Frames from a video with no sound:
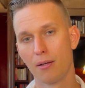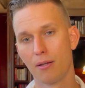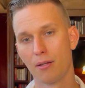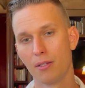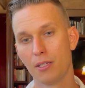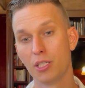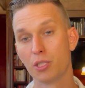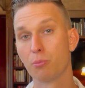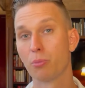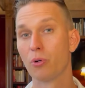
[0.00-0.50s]

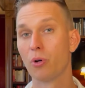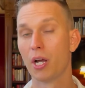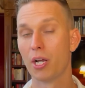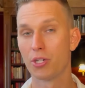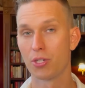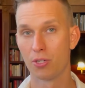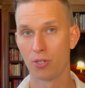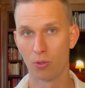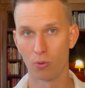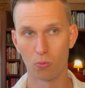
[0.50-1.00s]

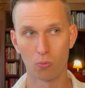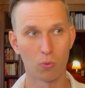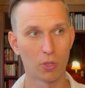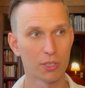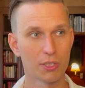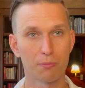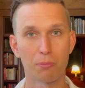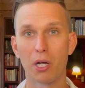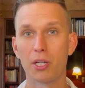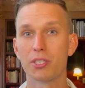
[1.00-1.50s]
inspiration of what's
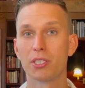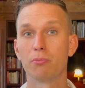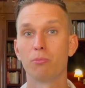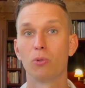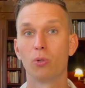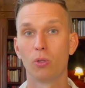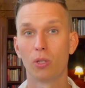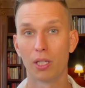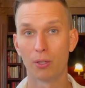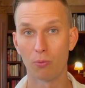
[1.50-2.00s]

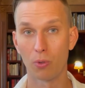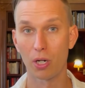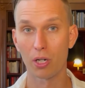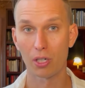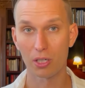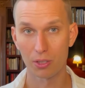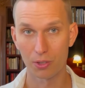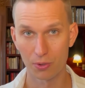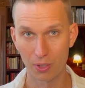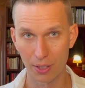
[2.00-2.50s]
possible and what
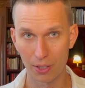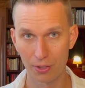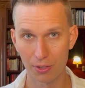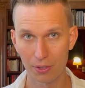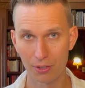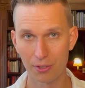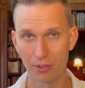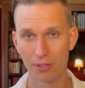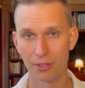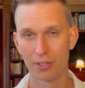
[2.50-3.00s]
could I do,
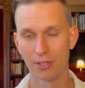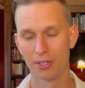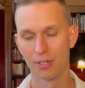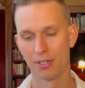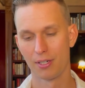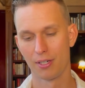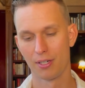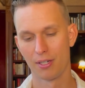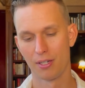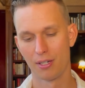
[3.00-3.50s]

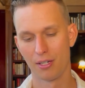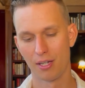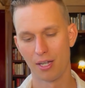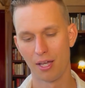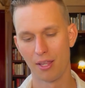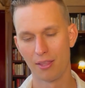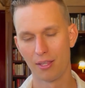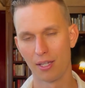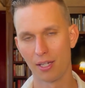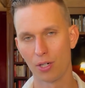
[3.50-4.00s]

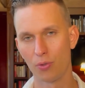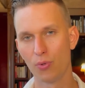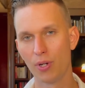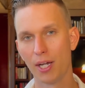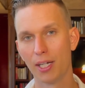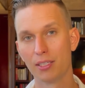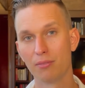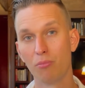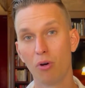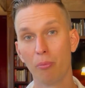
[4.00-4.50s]
and then
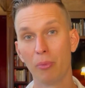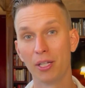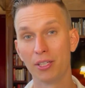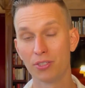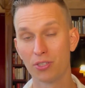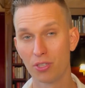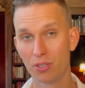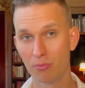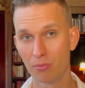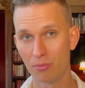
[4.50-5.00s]
create
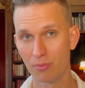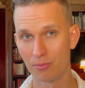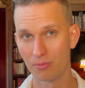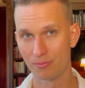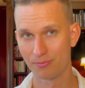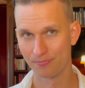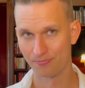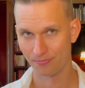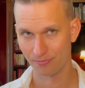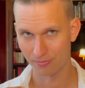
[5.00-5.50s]
momentum
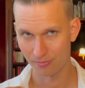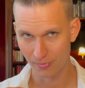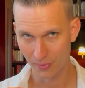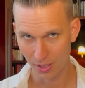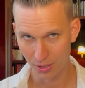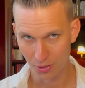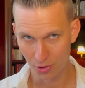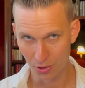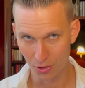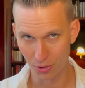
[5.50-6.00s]

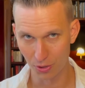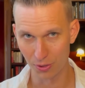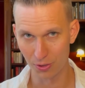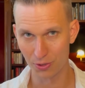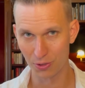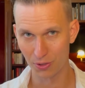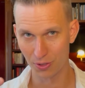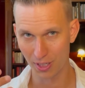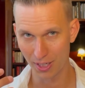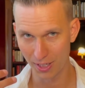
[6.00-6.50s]
to
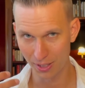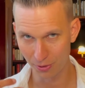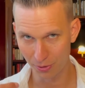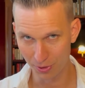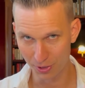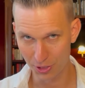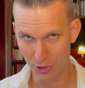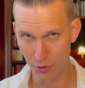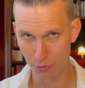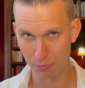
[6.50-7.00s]
get you in
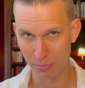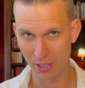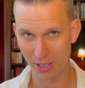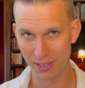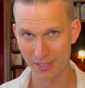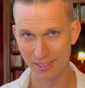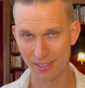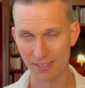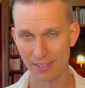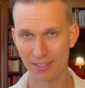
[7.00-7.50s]
speed,
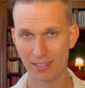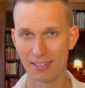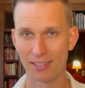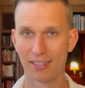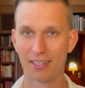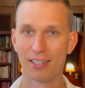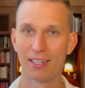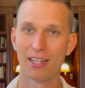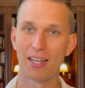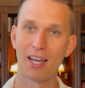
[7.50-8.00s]

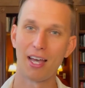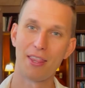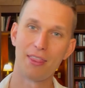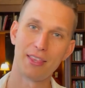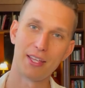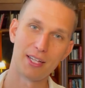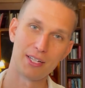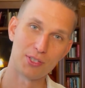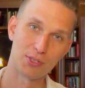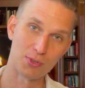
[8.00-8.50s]
and
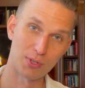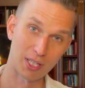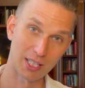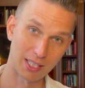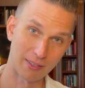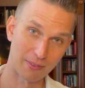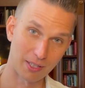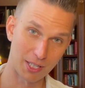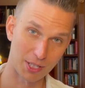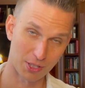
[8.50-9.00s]
then to
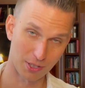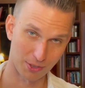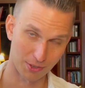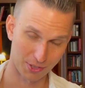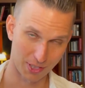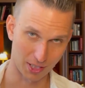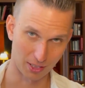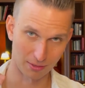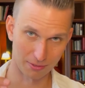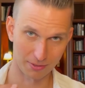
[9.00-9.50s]
elevate
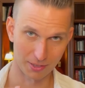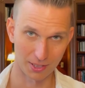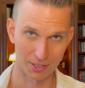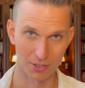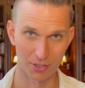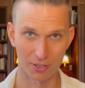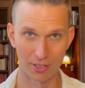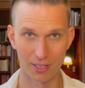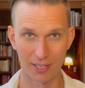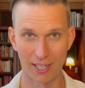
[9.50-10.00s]
yourself into
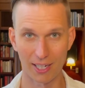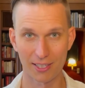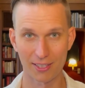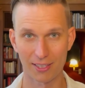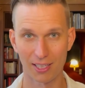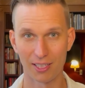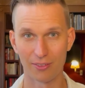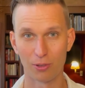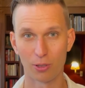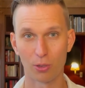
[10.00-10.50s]
the next
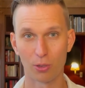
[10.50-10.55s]
level